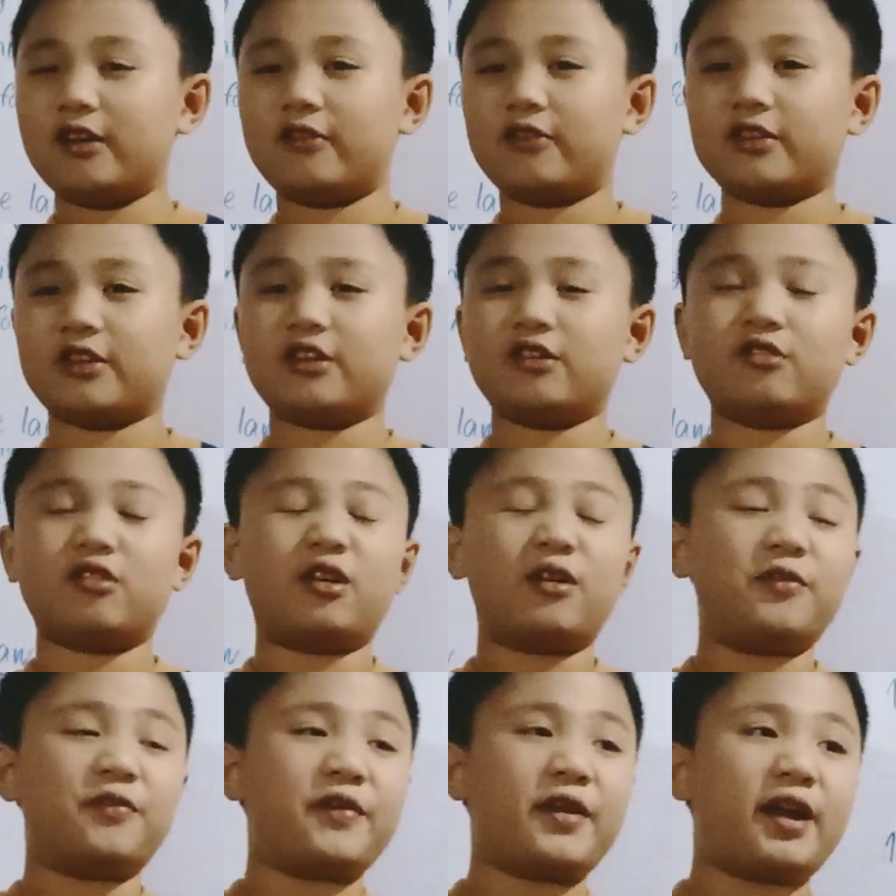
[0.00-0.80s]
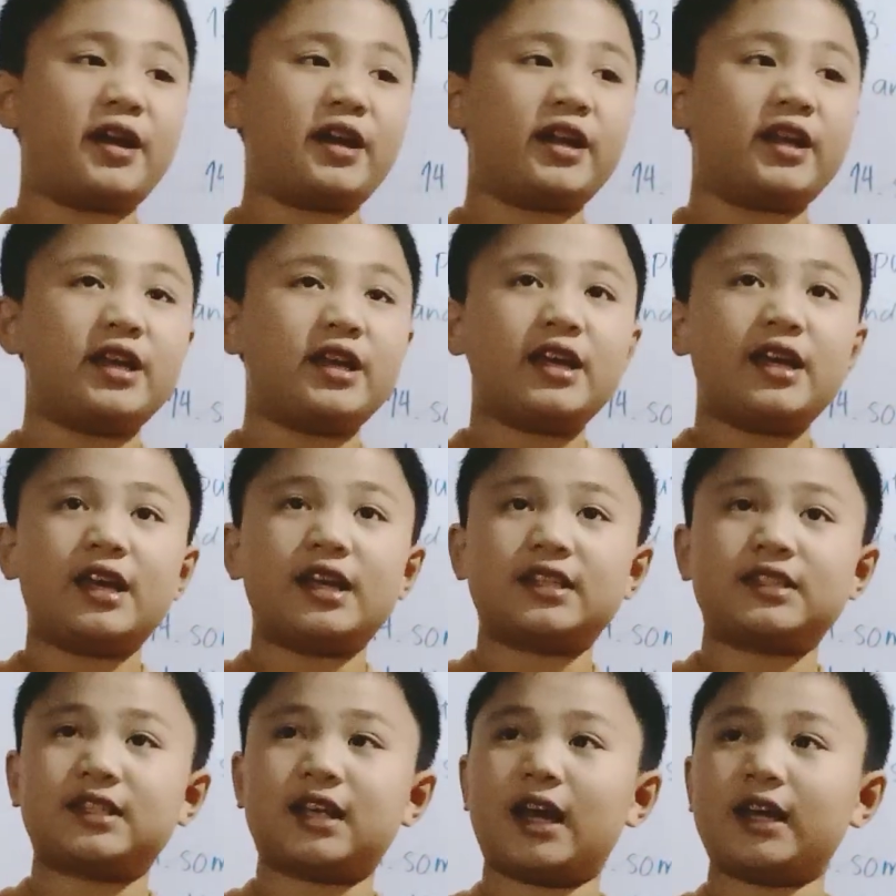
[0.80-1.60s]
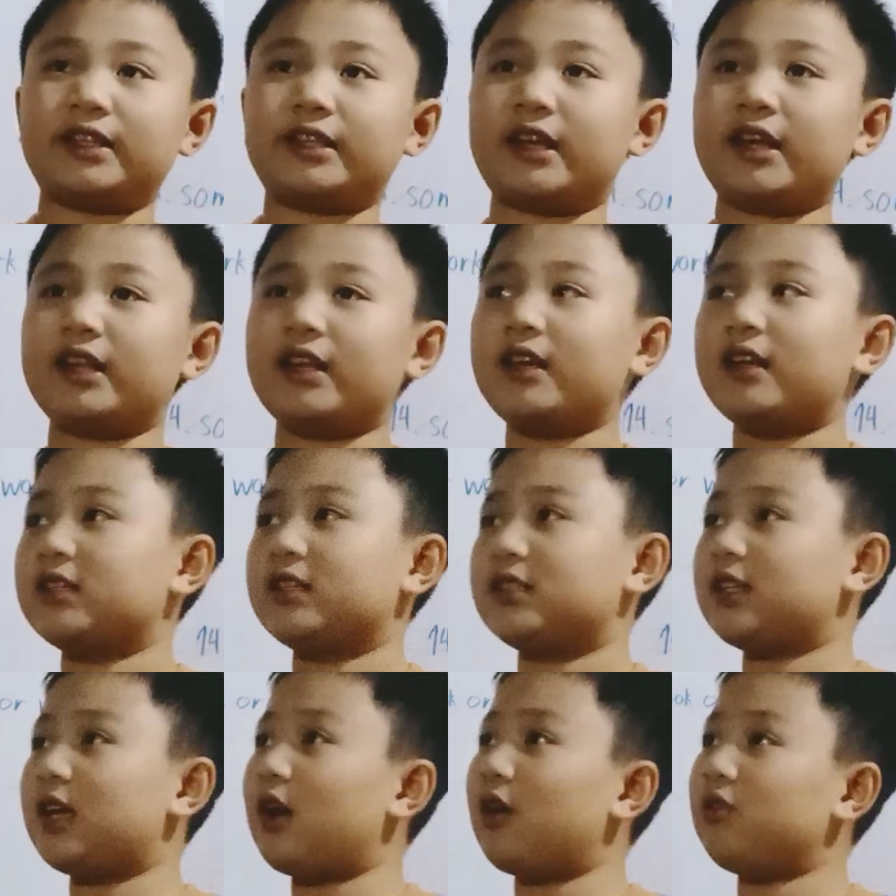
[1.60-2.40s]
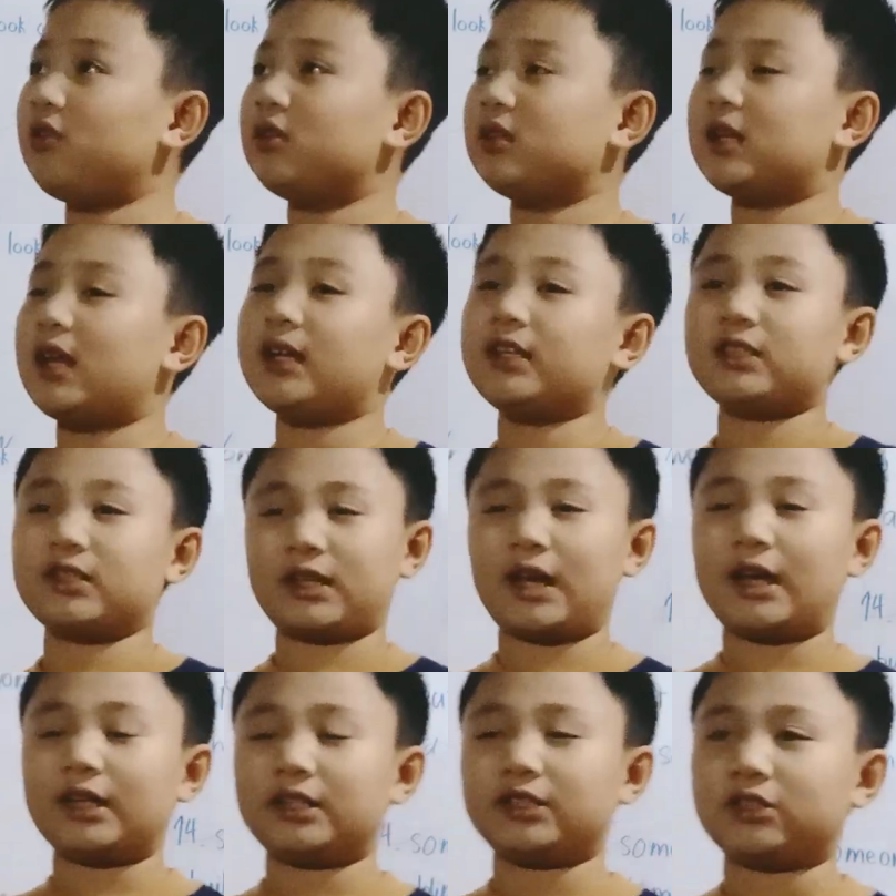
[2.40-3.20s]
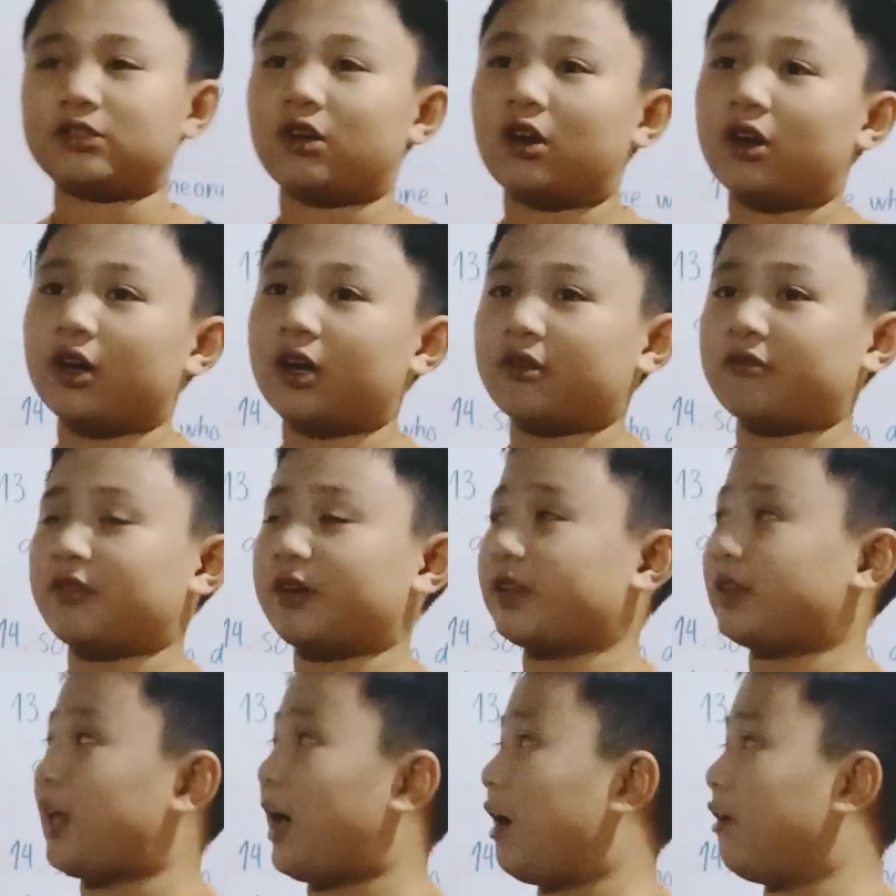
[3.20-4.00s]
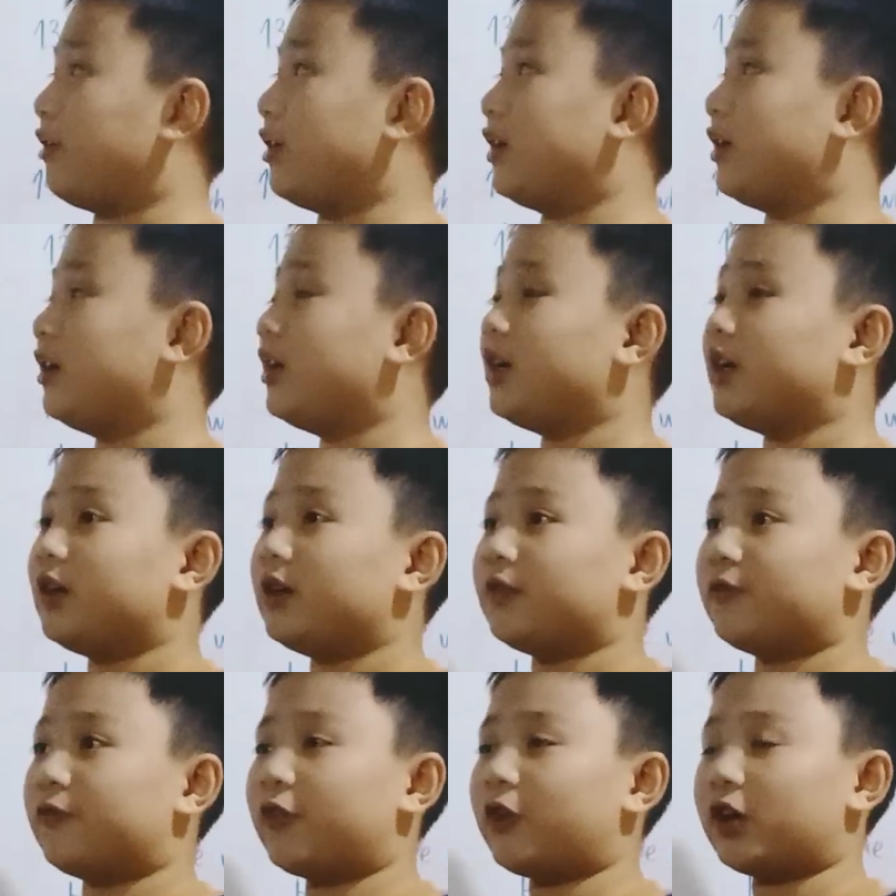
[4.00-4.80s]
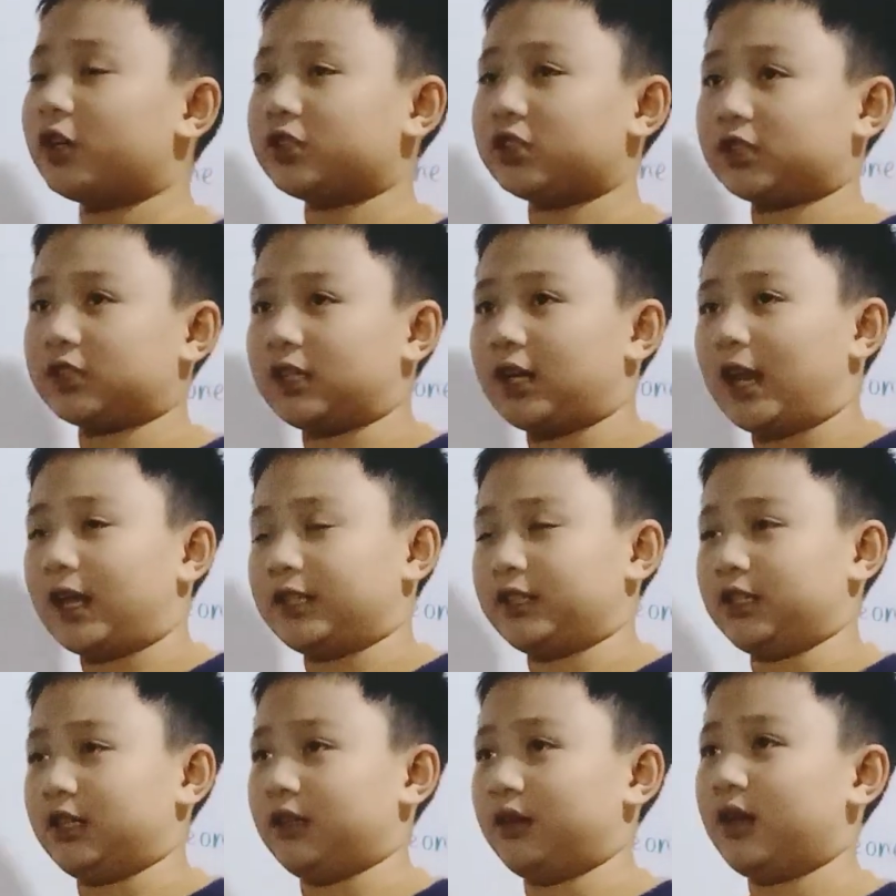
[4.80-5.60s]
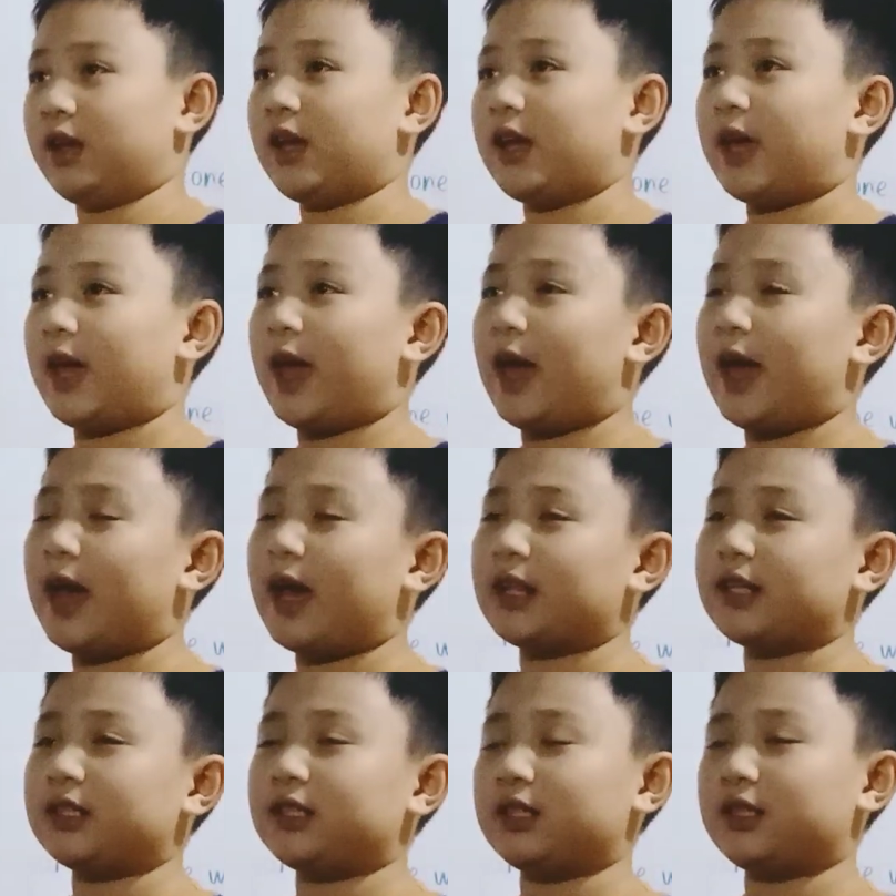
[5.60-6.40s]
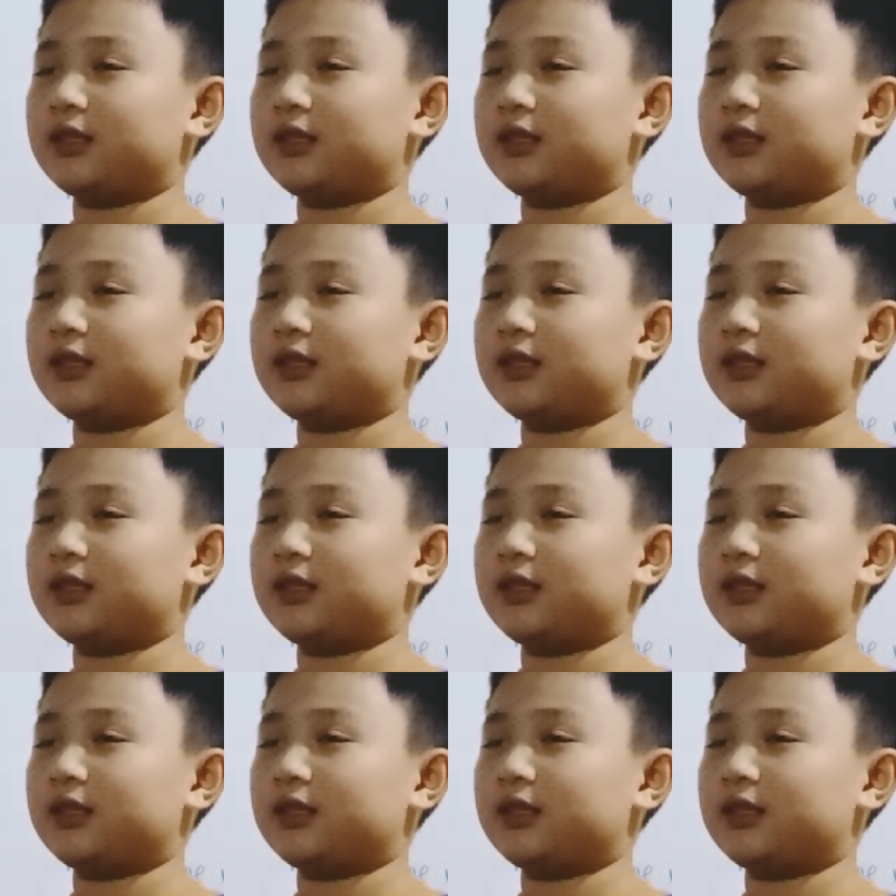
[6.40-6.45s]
you are very excited. So let's get started with our first lesson. And